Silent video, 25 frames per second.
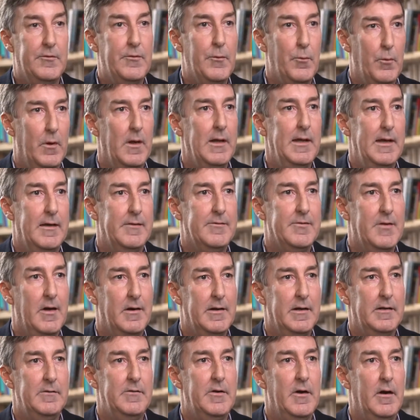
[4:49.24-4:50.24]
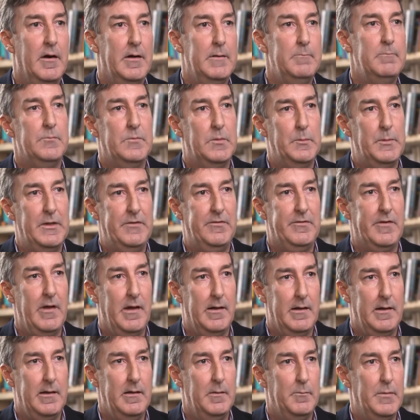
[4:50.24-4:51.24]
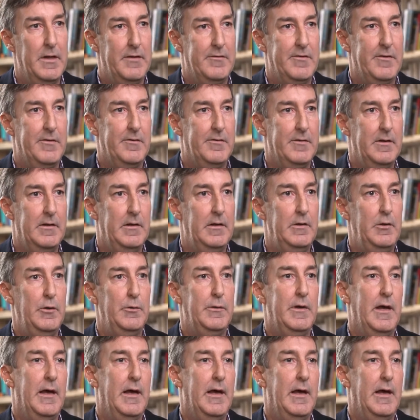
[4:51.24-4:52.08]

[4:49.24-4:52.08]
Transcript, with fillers: It's a really exciting time to be starting a business in the